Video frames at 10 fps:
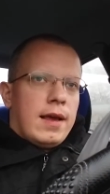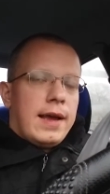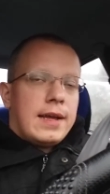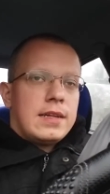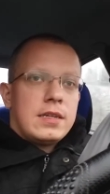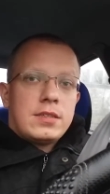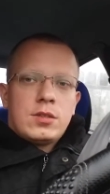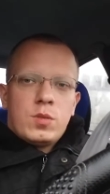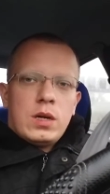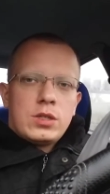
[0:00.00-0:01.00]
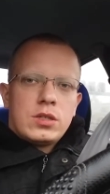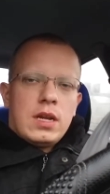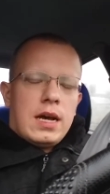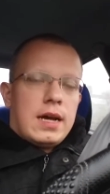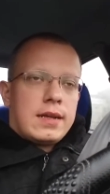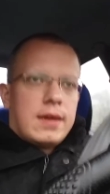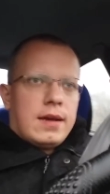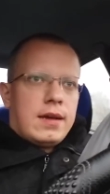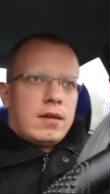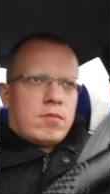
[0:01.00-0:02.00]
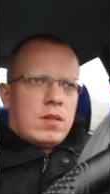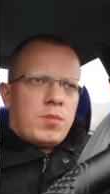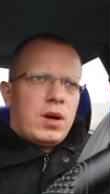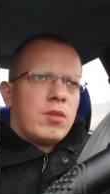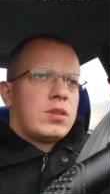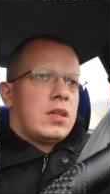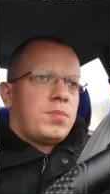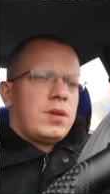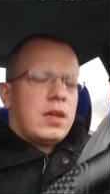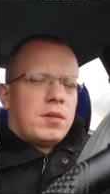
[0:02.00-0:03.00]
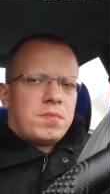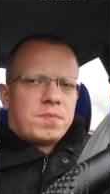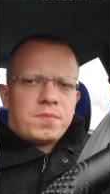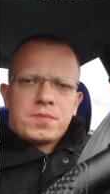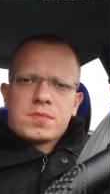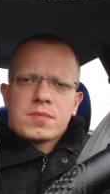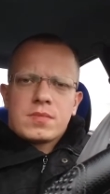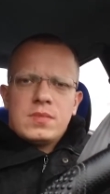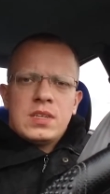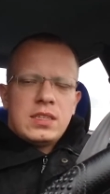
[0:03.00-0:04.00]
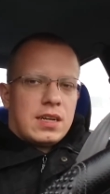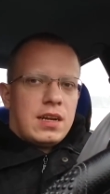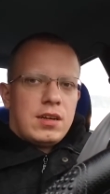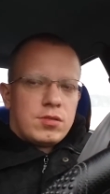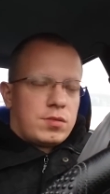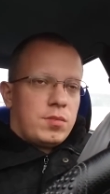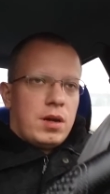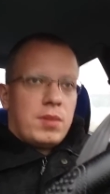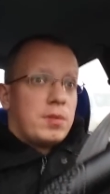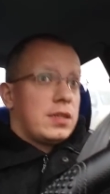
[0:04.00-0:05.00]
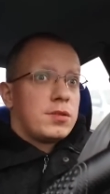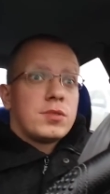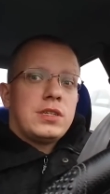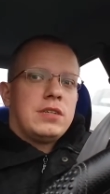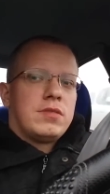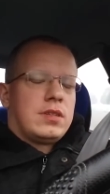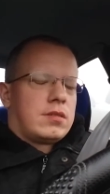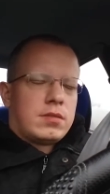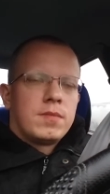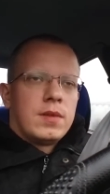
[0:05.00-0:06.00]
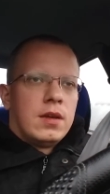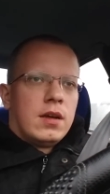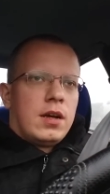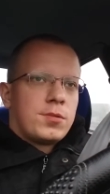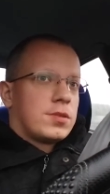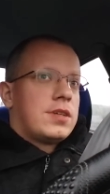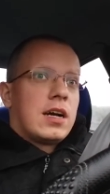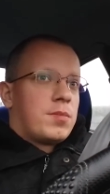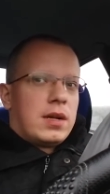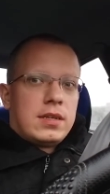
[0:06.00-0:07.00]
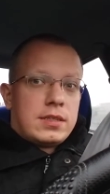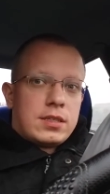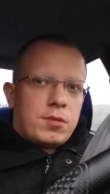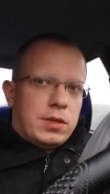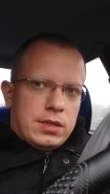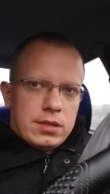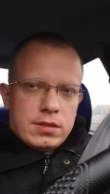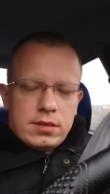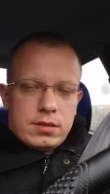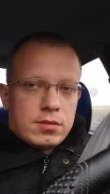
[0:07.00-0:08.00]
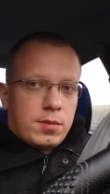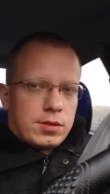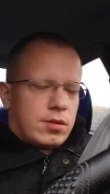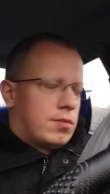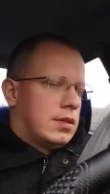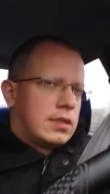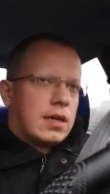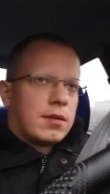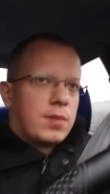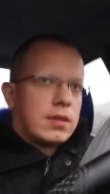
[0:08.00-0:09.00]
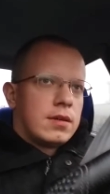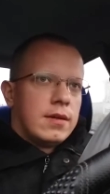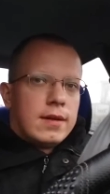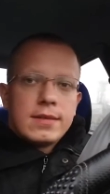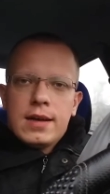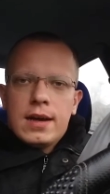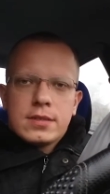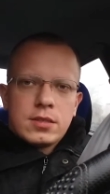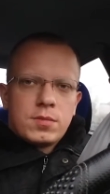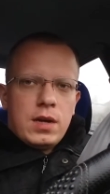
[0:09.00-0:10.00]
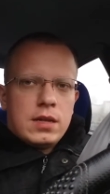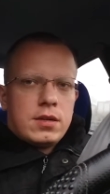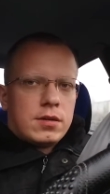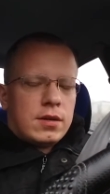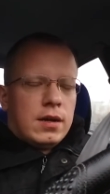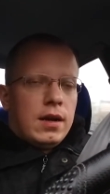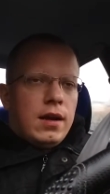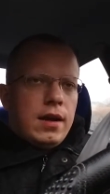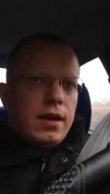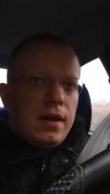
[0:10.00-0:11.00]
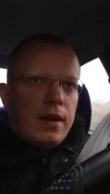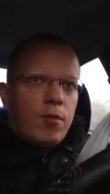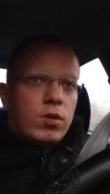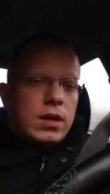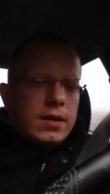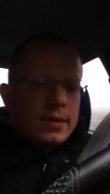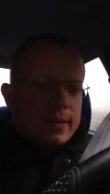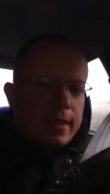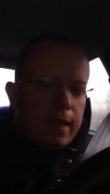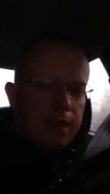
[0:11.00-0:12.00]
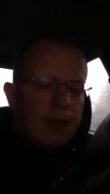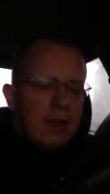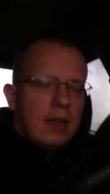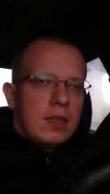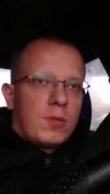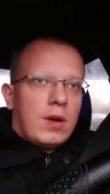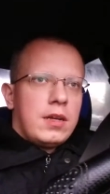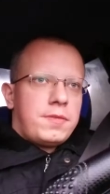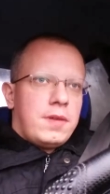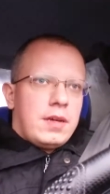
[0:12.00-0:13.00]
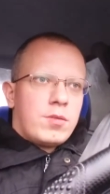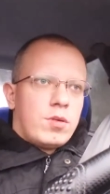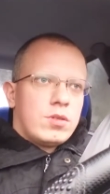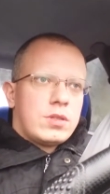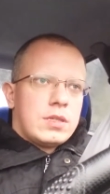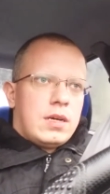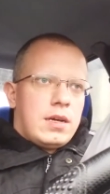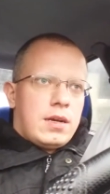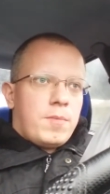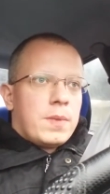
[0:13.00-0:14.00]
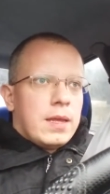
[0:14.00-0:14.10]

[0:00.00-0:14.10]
and the situation like about 10 p.m. Exactly, I don't remember, but it was evening. It was dark, but this is a winter, so it was always dark, but doesn't matter. What I can say, great thing was I